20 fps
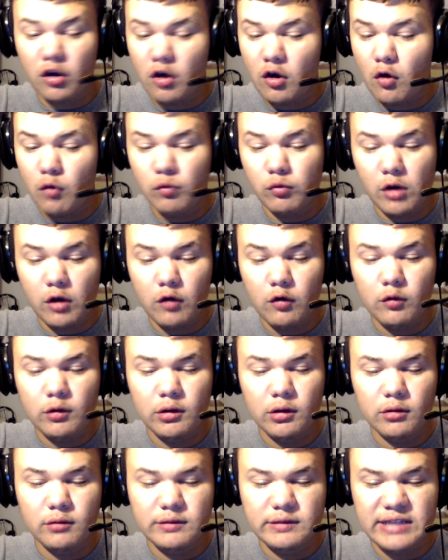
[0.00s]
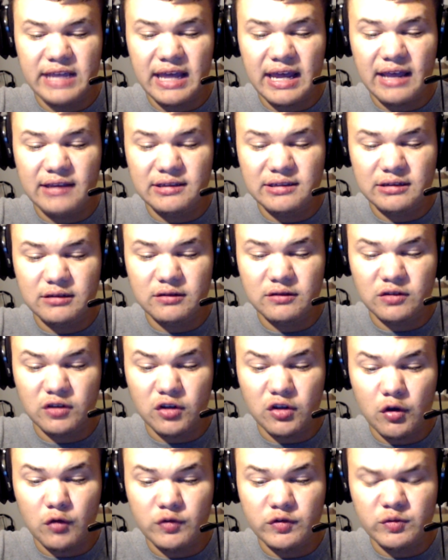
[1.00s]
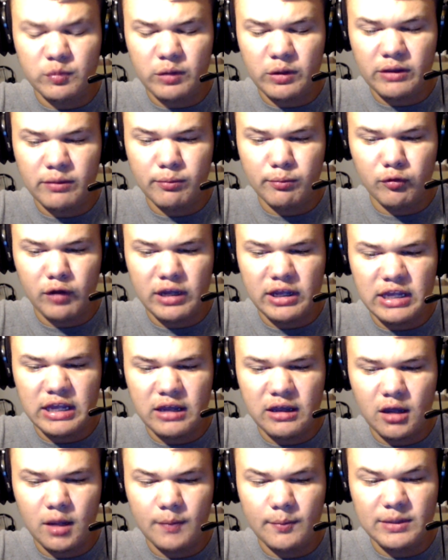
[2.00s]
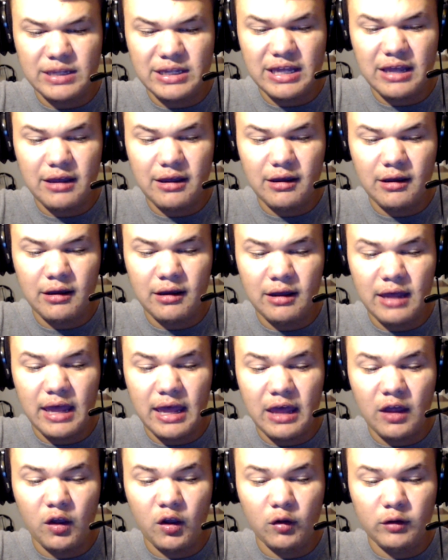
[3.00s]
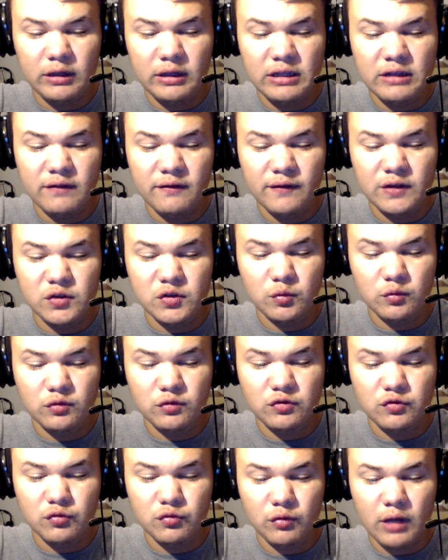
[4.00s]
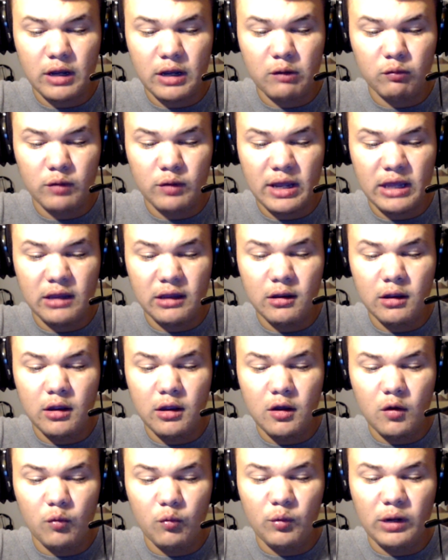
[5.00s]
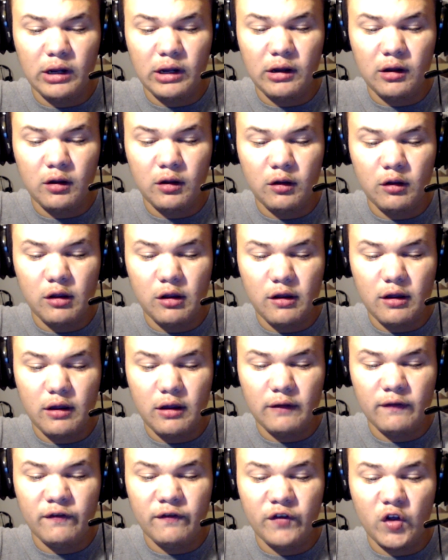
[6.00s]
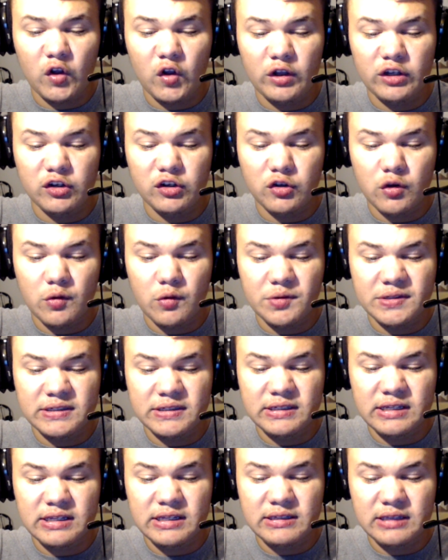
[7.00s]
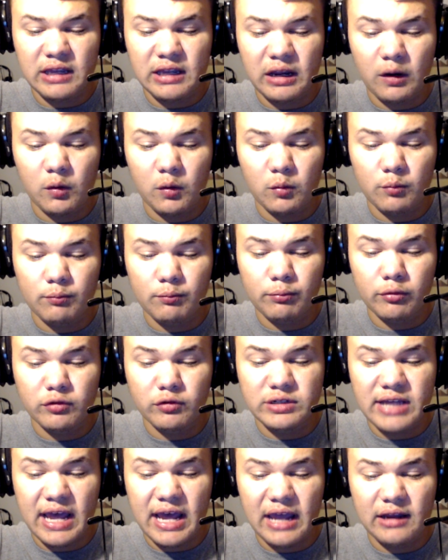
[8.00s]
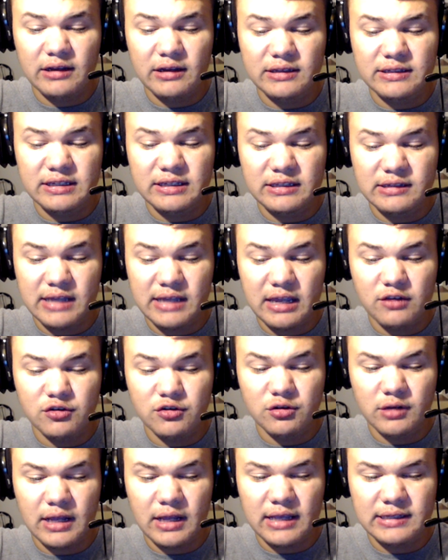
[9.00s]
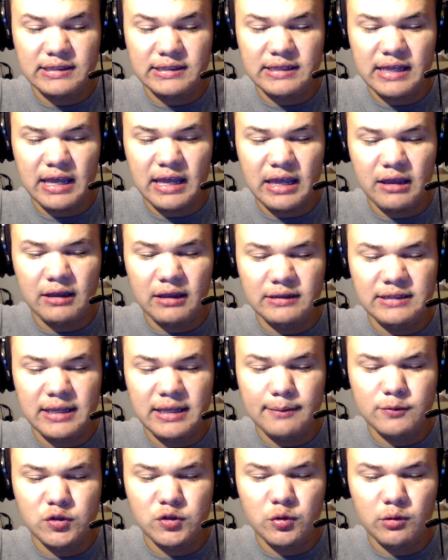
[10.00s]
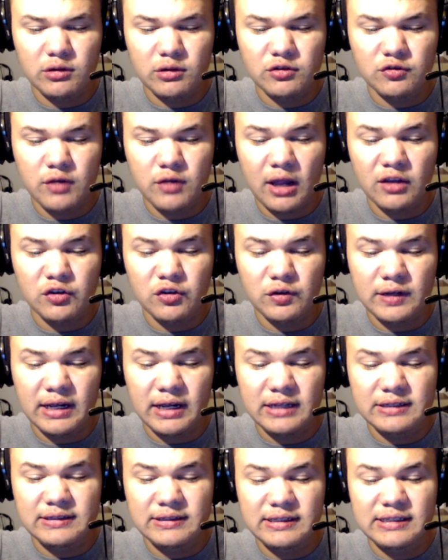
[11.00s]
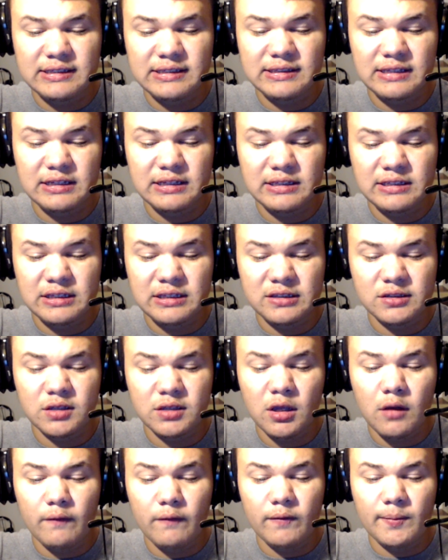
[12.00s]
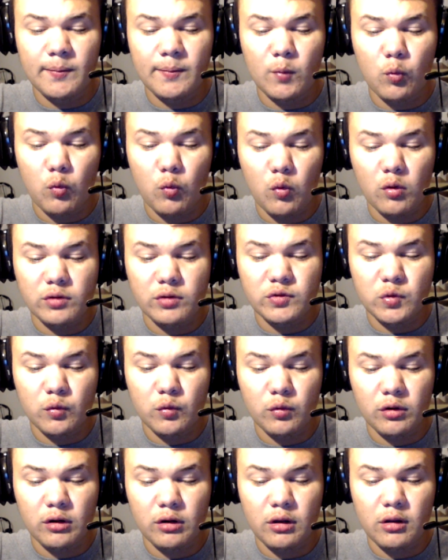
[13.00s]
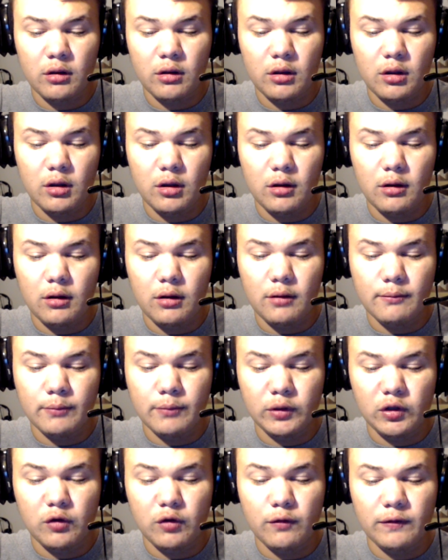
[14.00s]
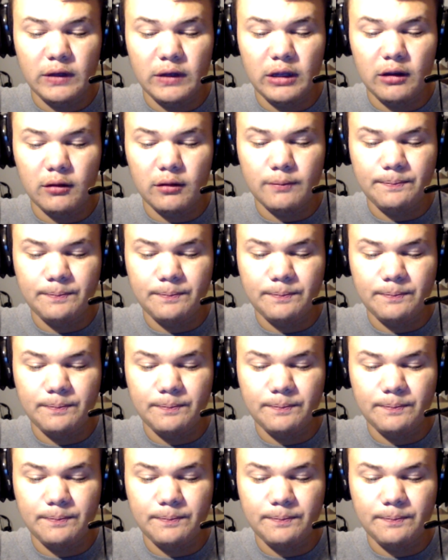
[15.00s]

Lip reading: Road tasks the ghosts with breaking up L individual's drug ring, while Fallen Ghost sees a protagonist in danger as they attempt to extract United States citizens from war-torn Bolivia.